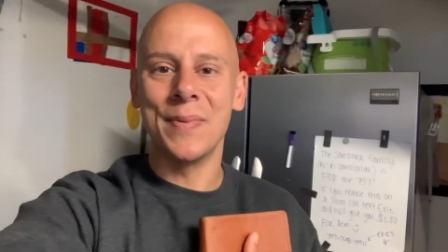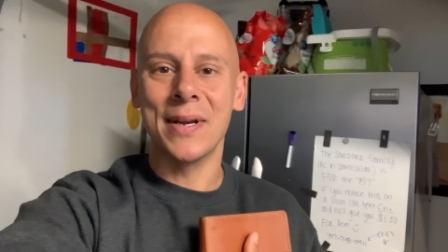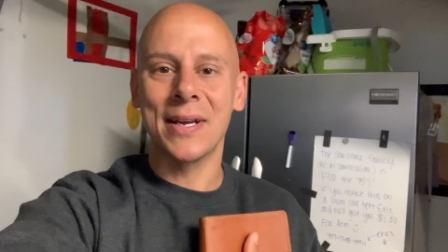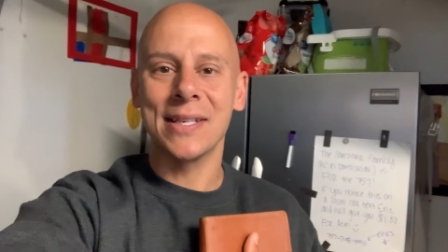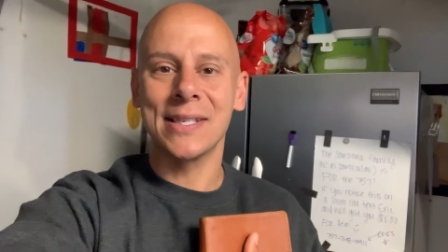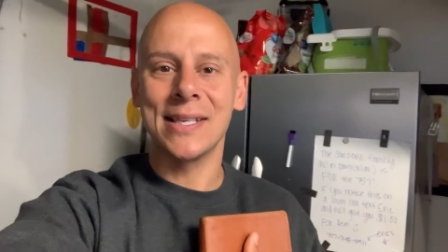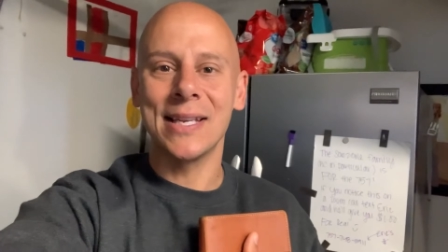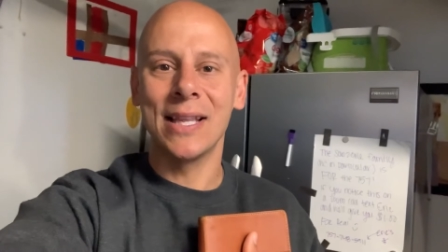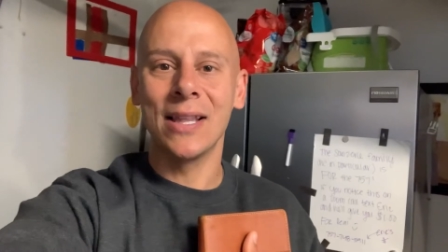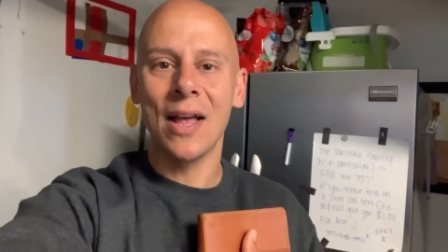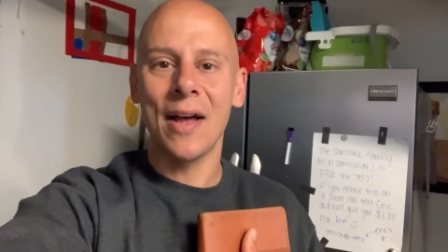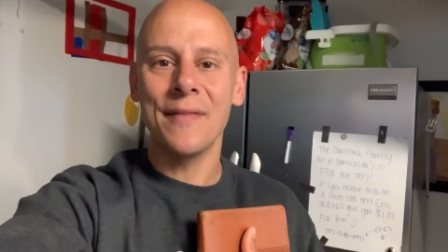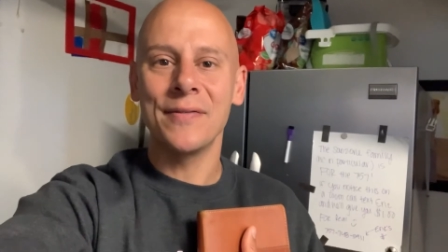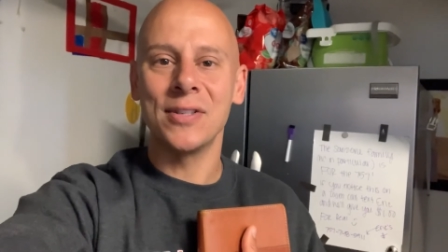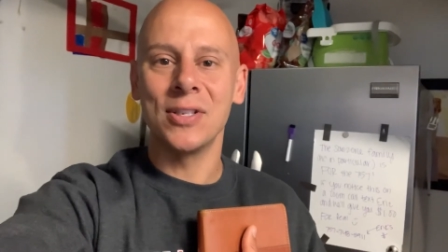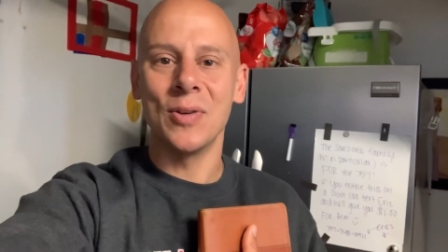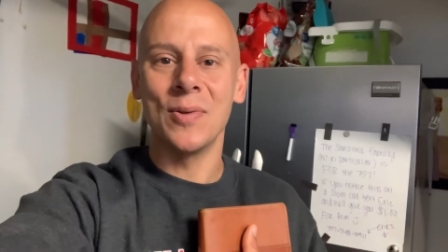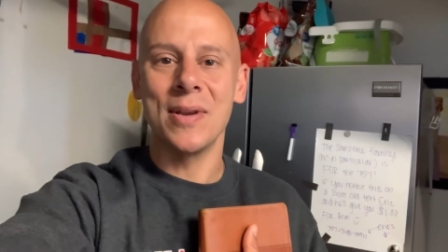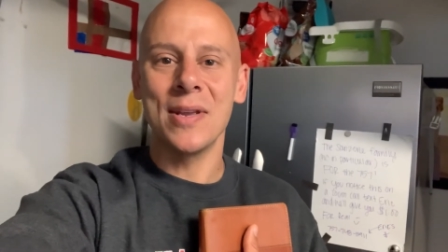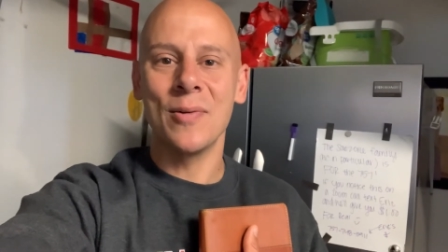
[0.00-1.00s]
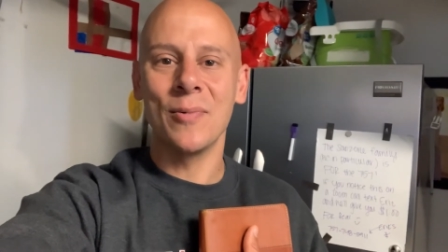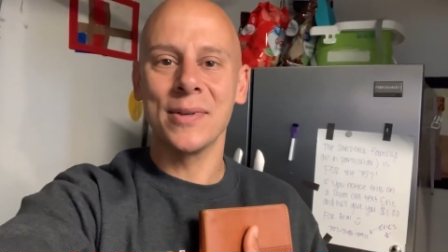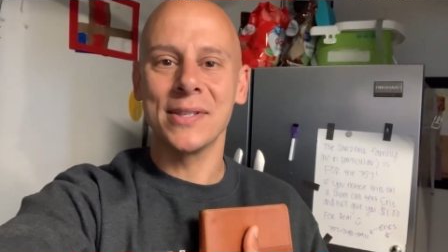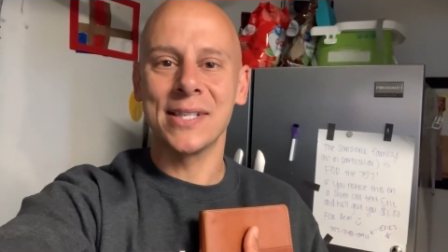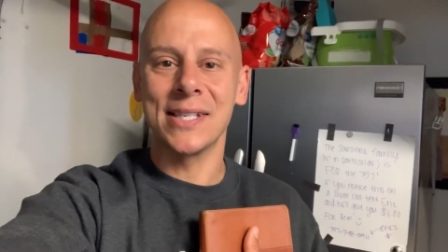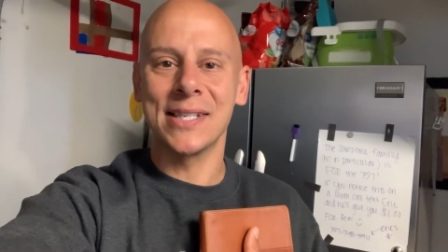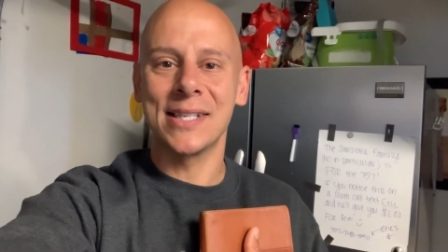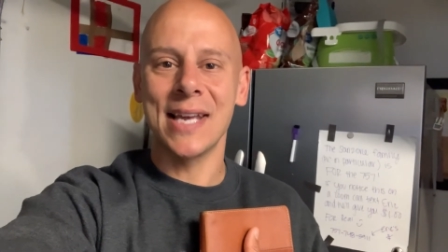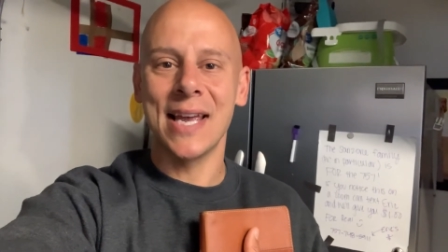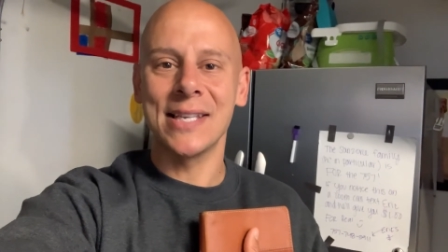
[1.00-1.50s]
because He loves you and He wants
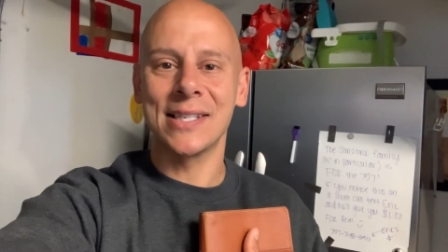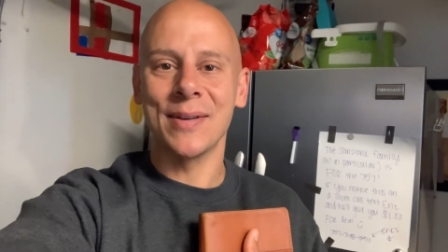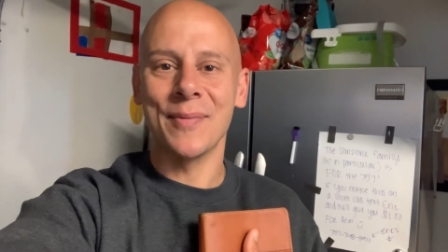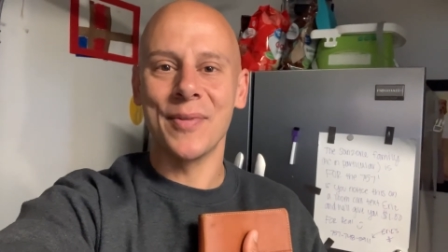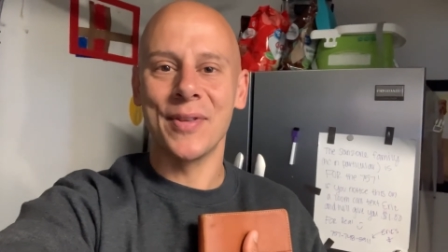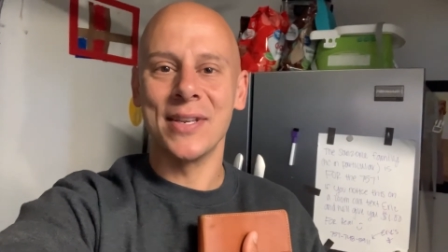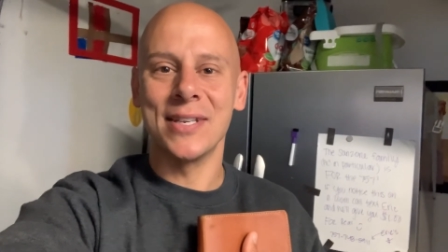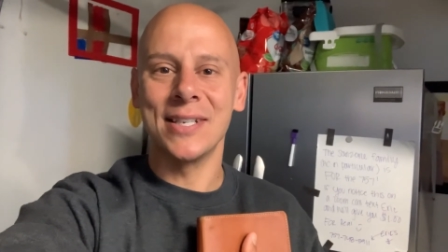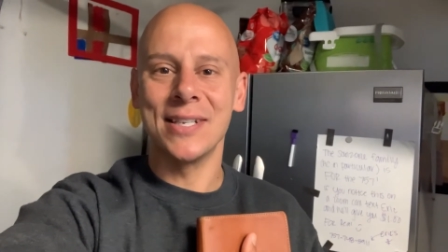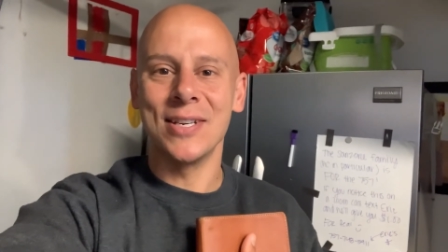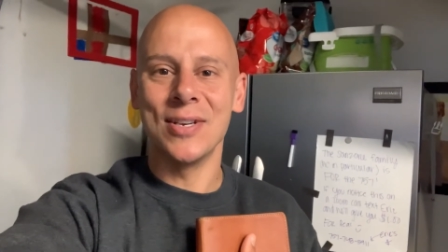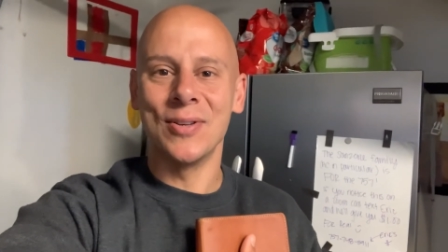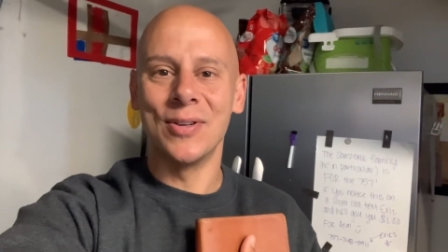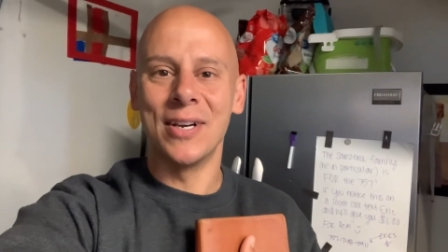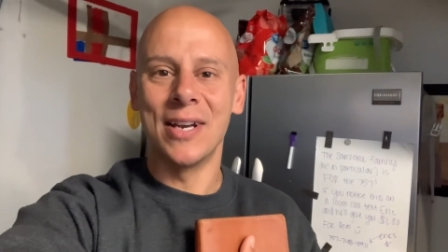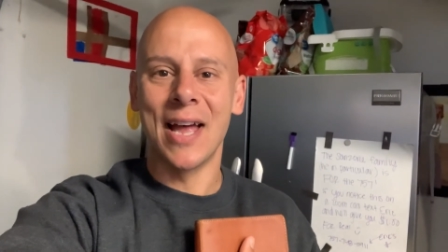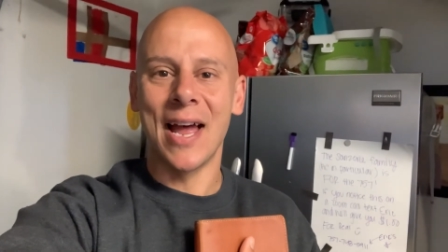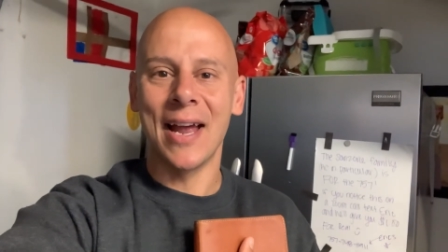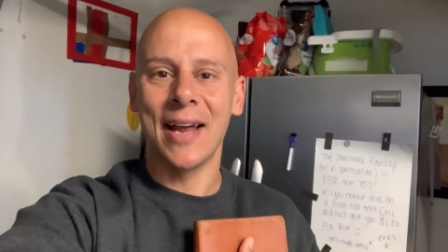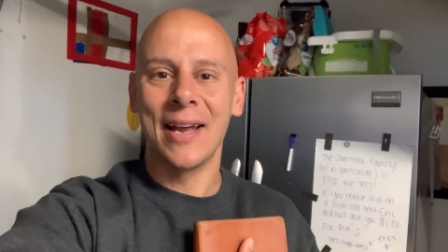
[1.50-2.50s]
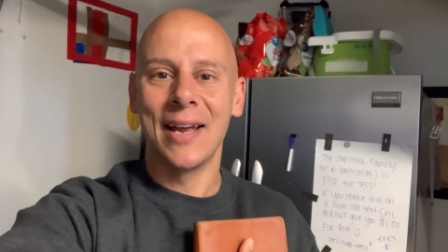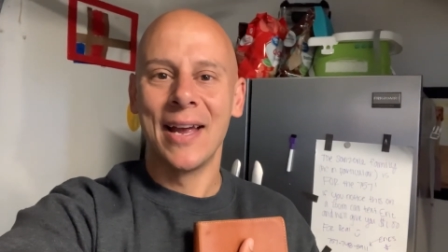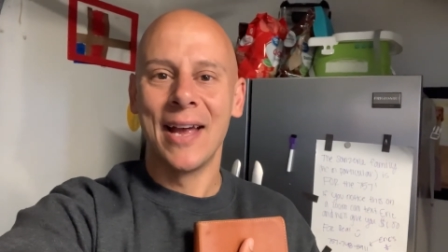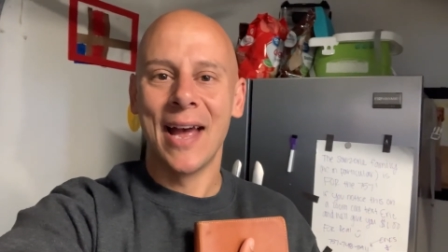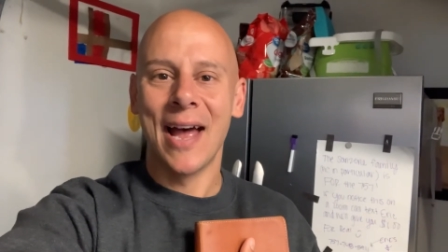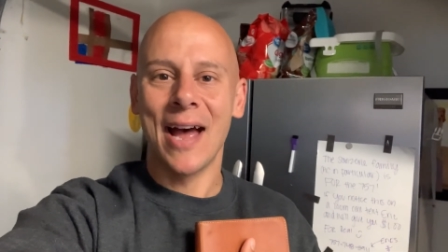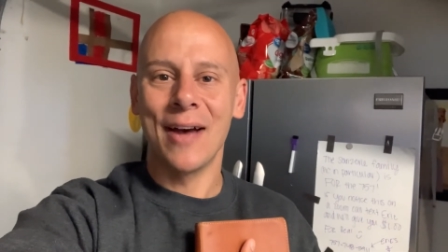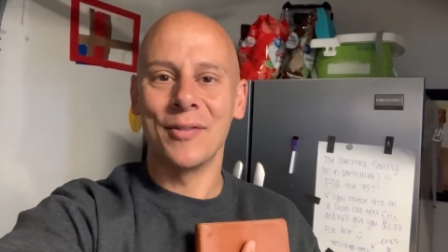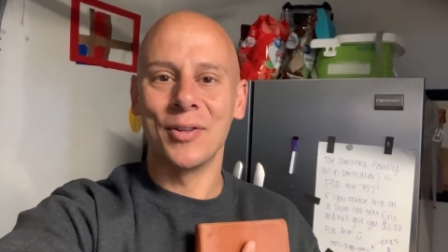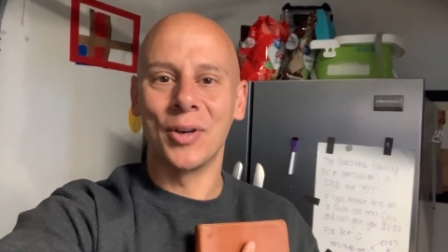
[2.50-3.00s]
to say something to you today.
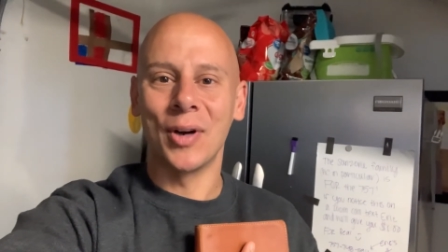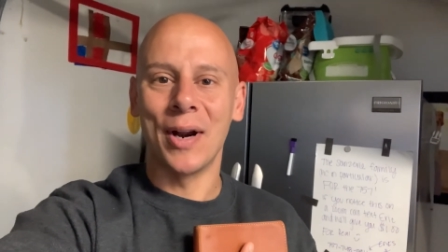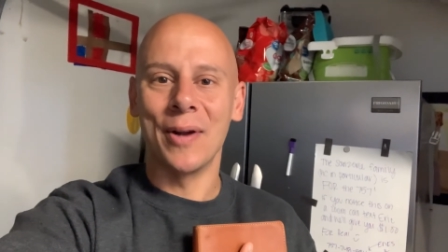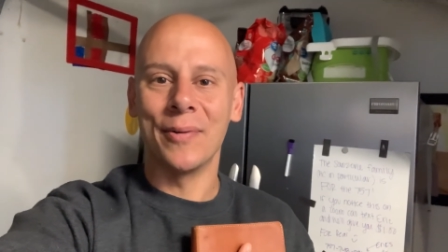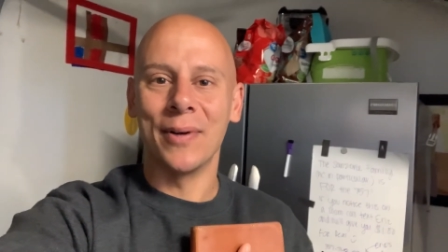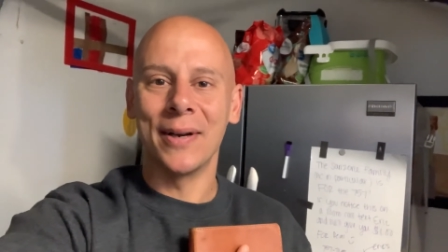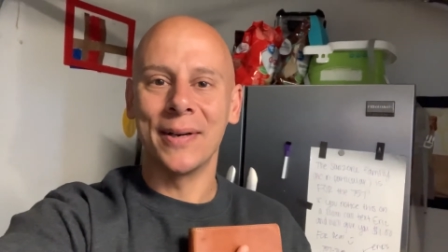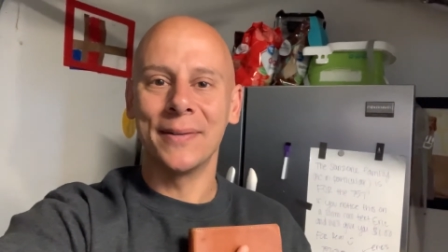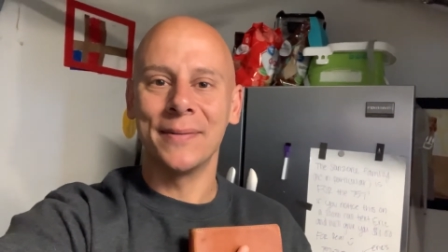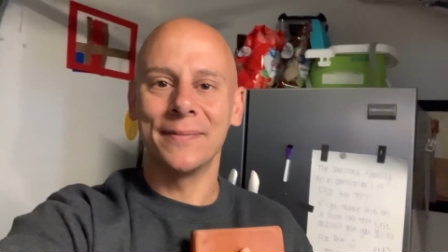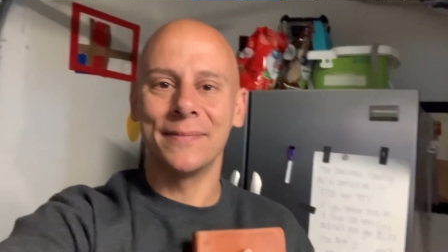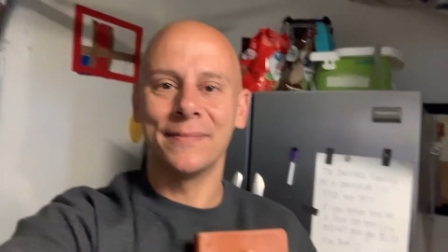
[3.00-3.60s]
Have a great one.